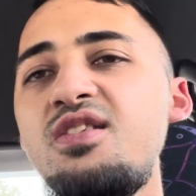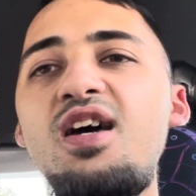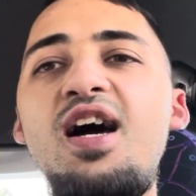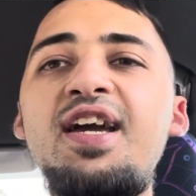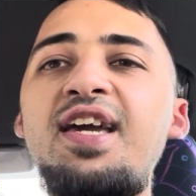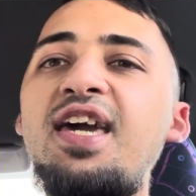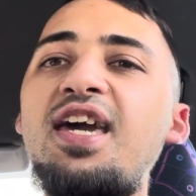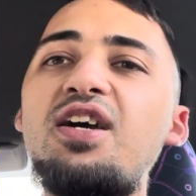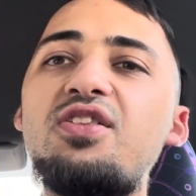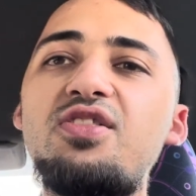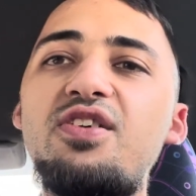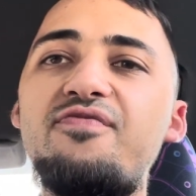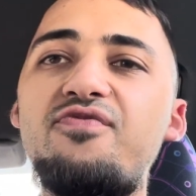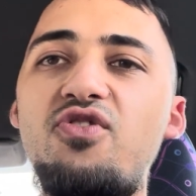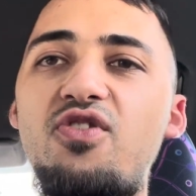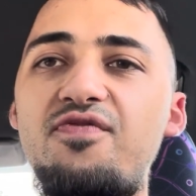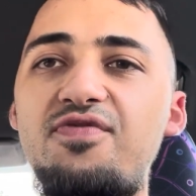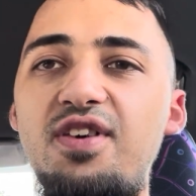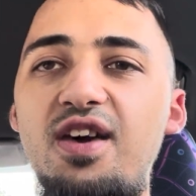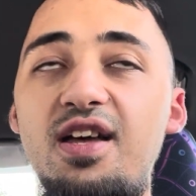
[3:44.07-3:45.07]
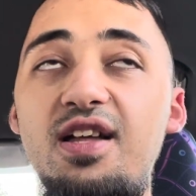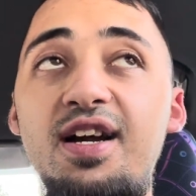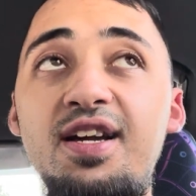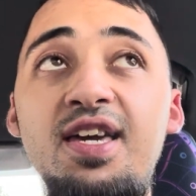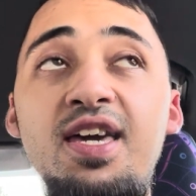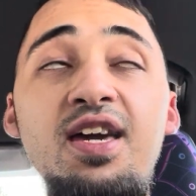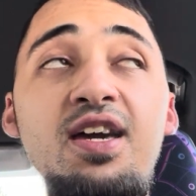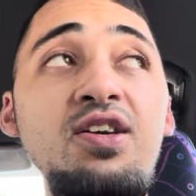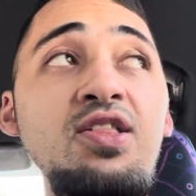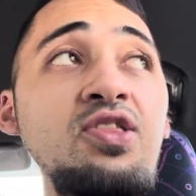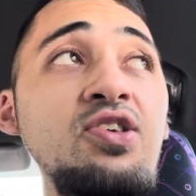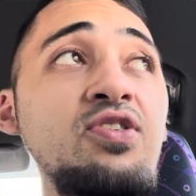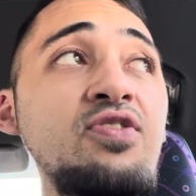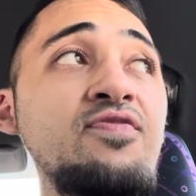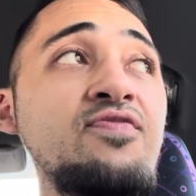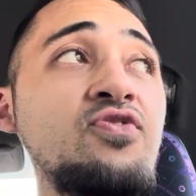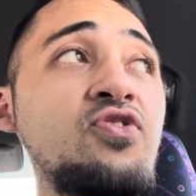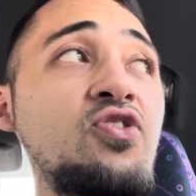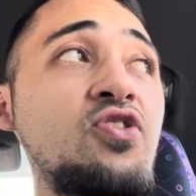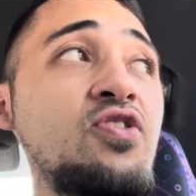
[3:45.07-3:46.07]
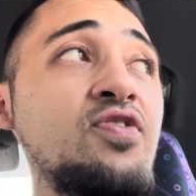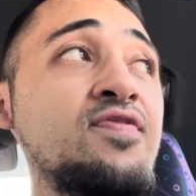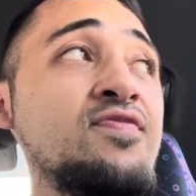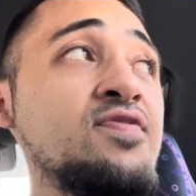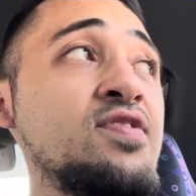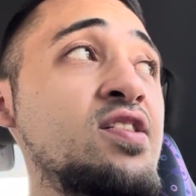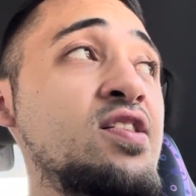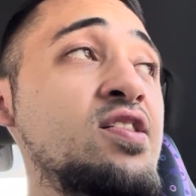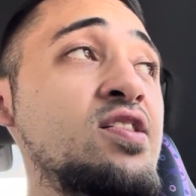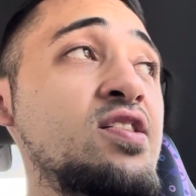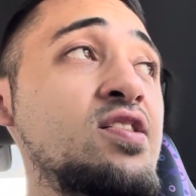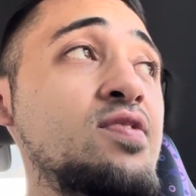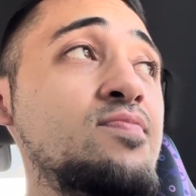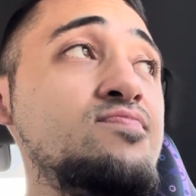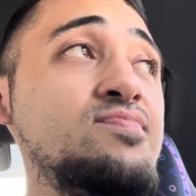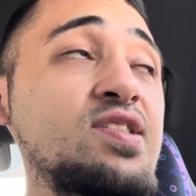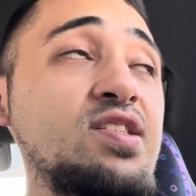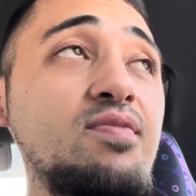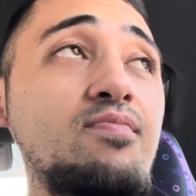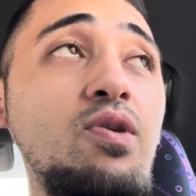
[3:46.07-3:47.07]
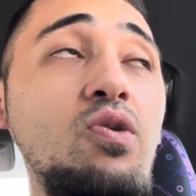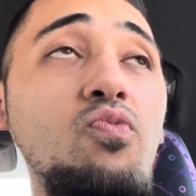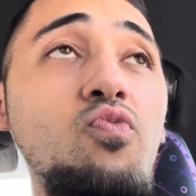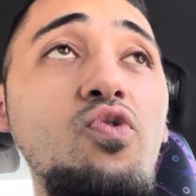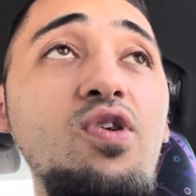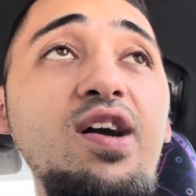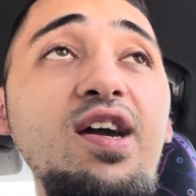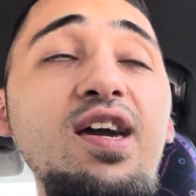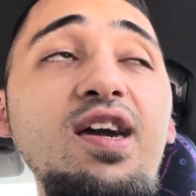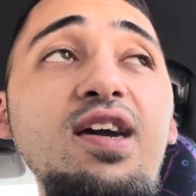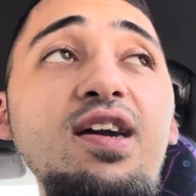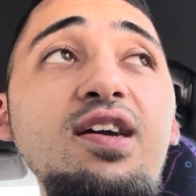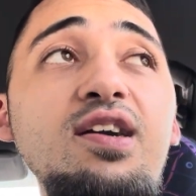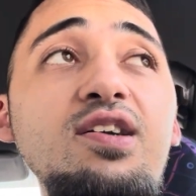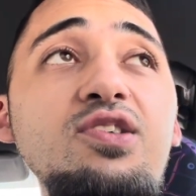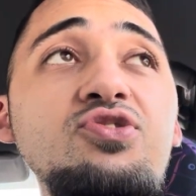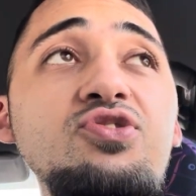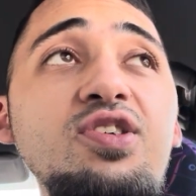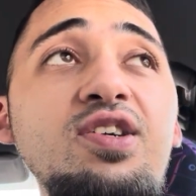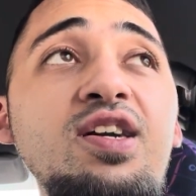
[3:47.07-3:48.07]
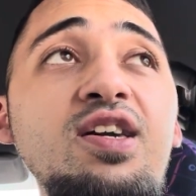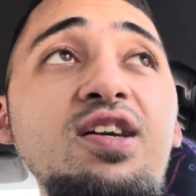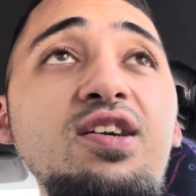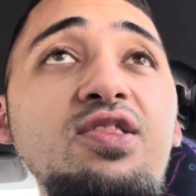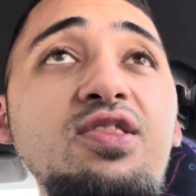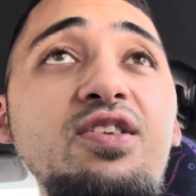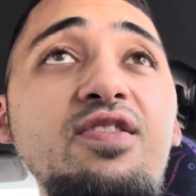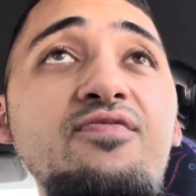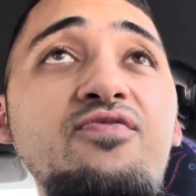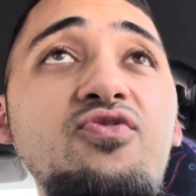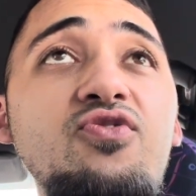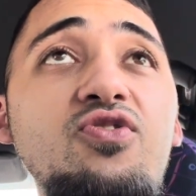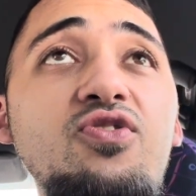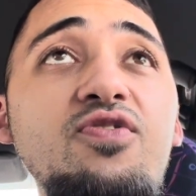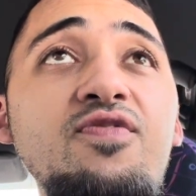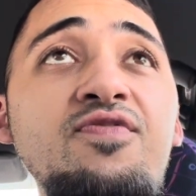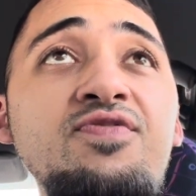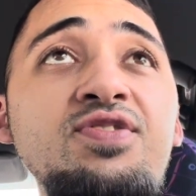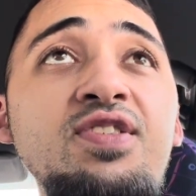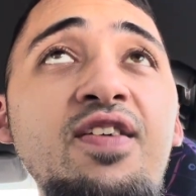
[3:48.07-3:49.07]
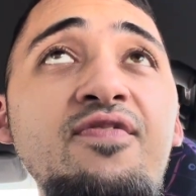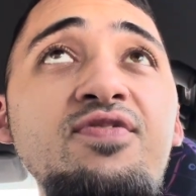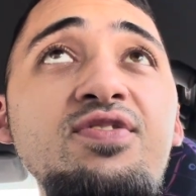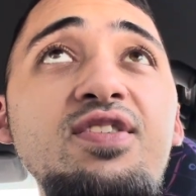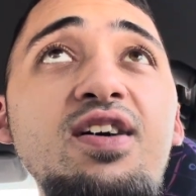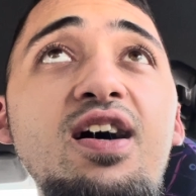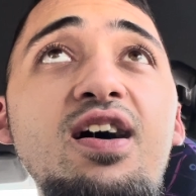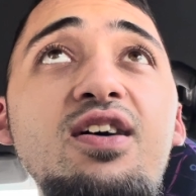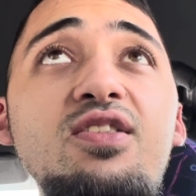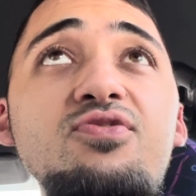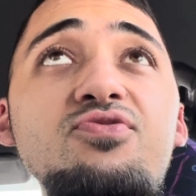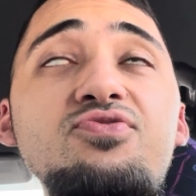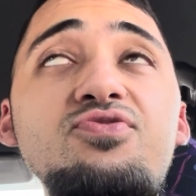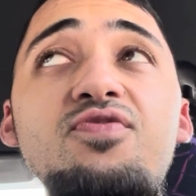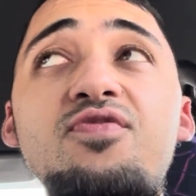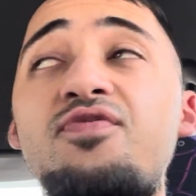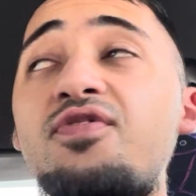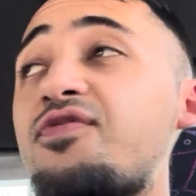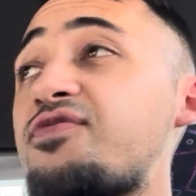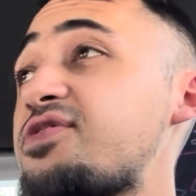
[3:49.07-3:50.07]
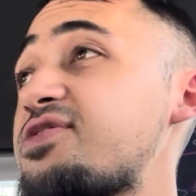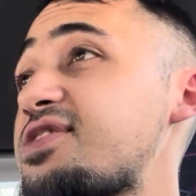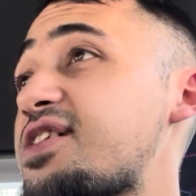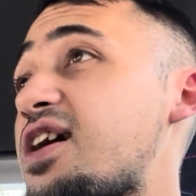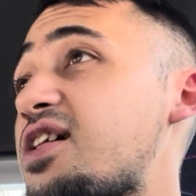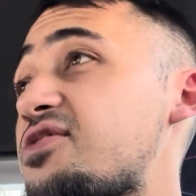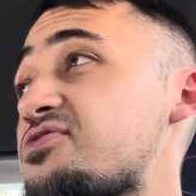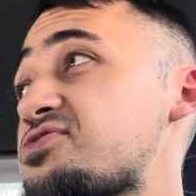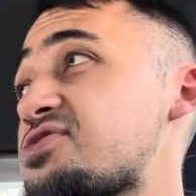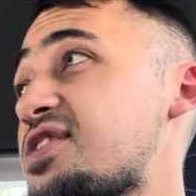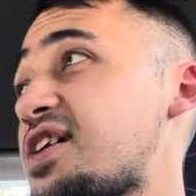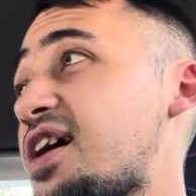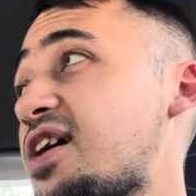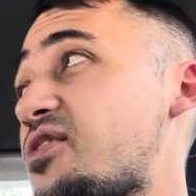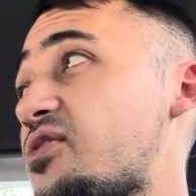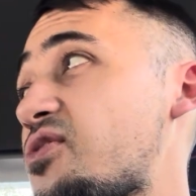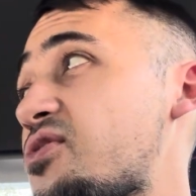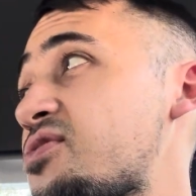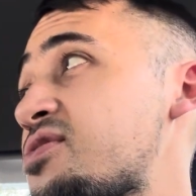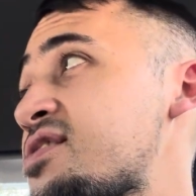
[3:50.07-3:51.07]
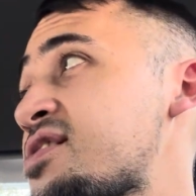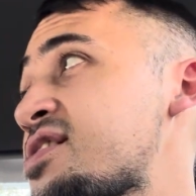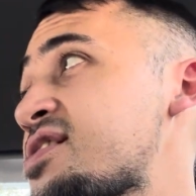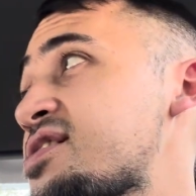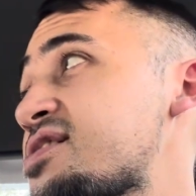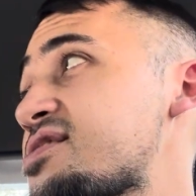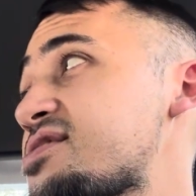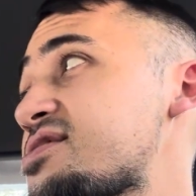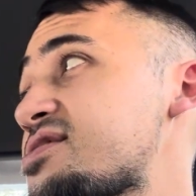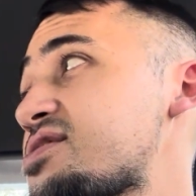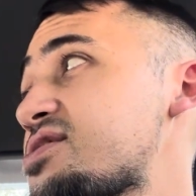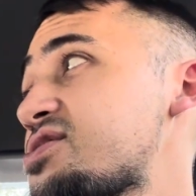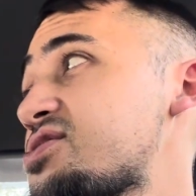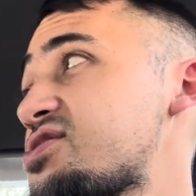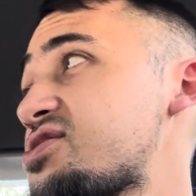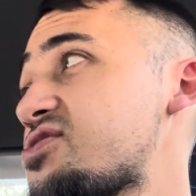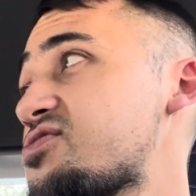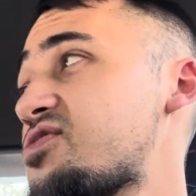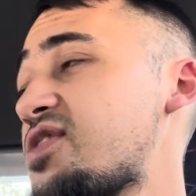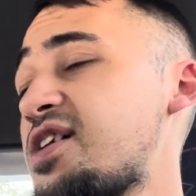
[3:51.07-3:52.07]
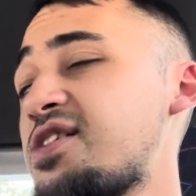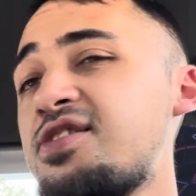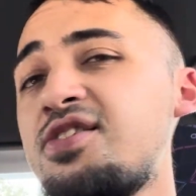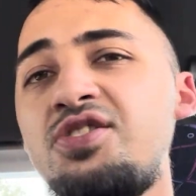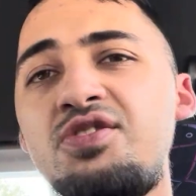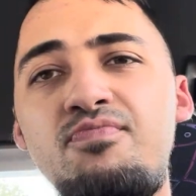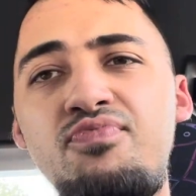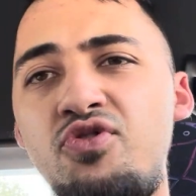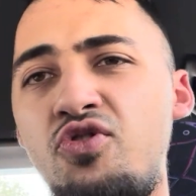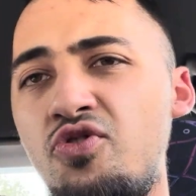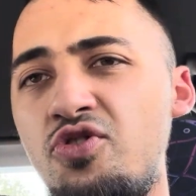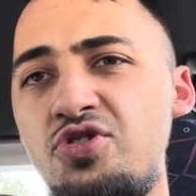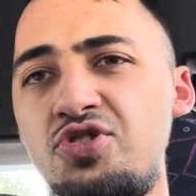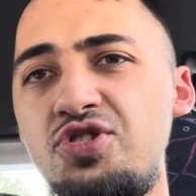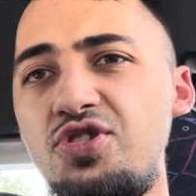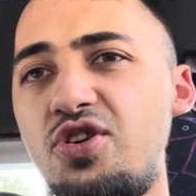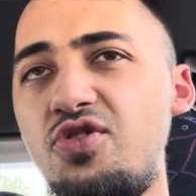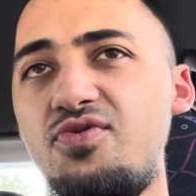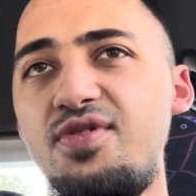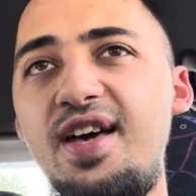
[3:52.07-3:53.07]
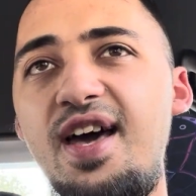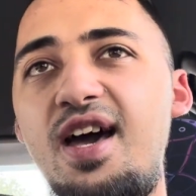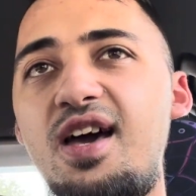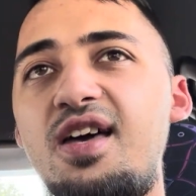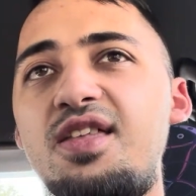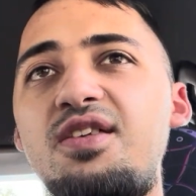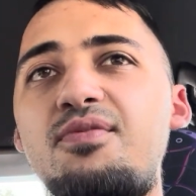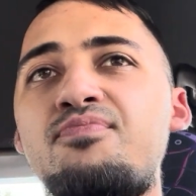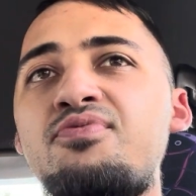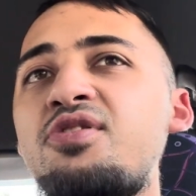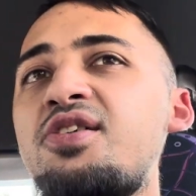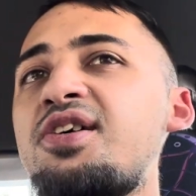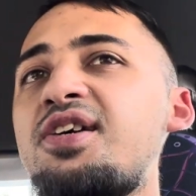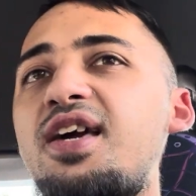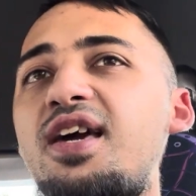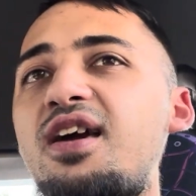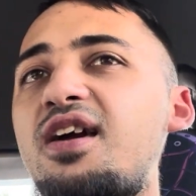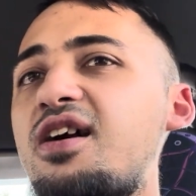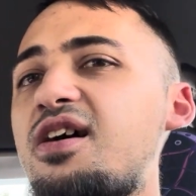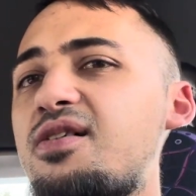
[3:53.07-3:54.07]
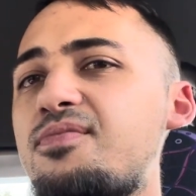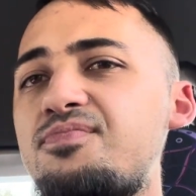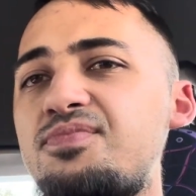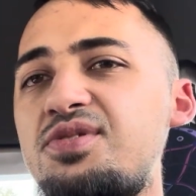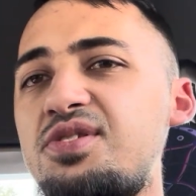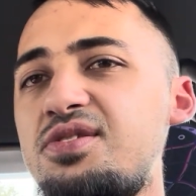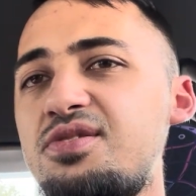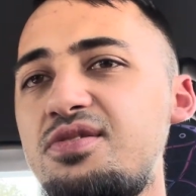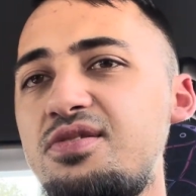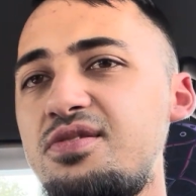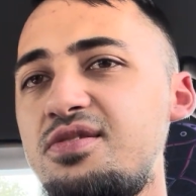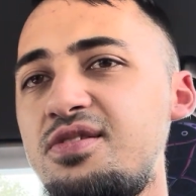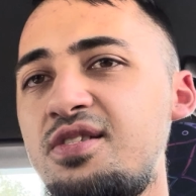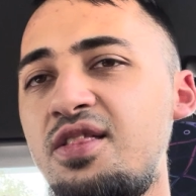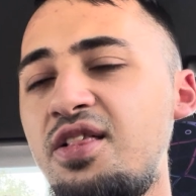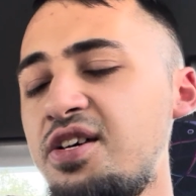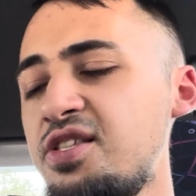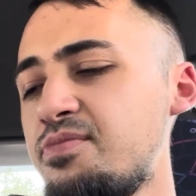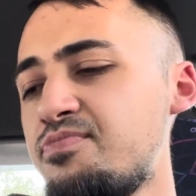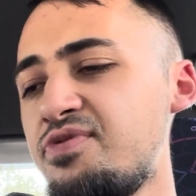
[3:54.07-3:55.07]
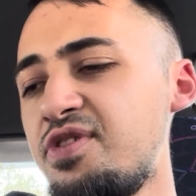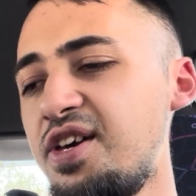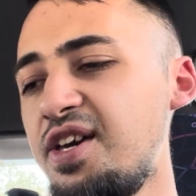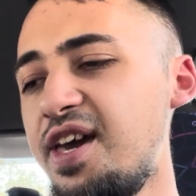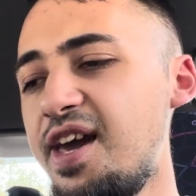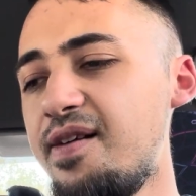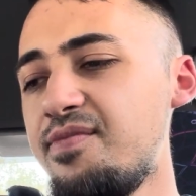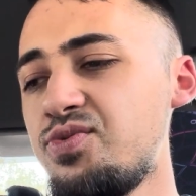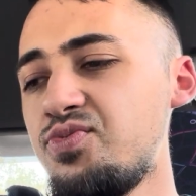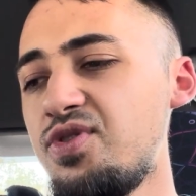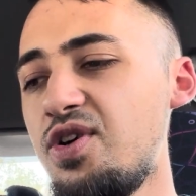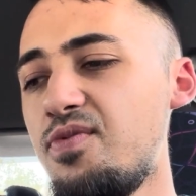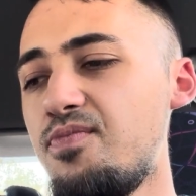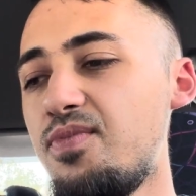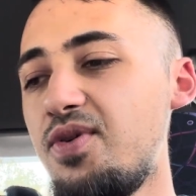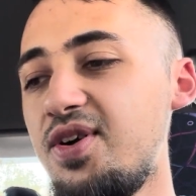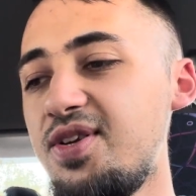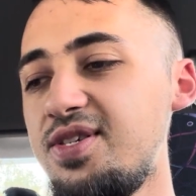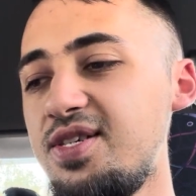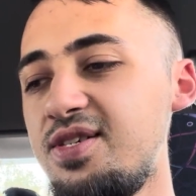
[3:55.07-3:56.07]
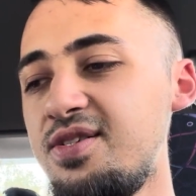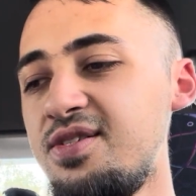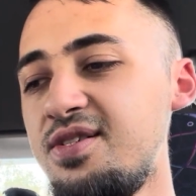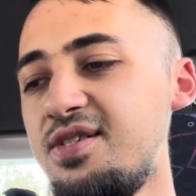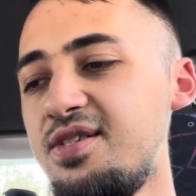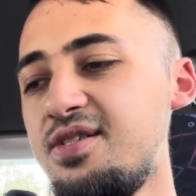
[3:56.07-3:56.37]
I can't live off that. I can't live off minimum wage. I can't live off $7 or $15 an hour. And these employers know that, and they play games. They like to play games with our money.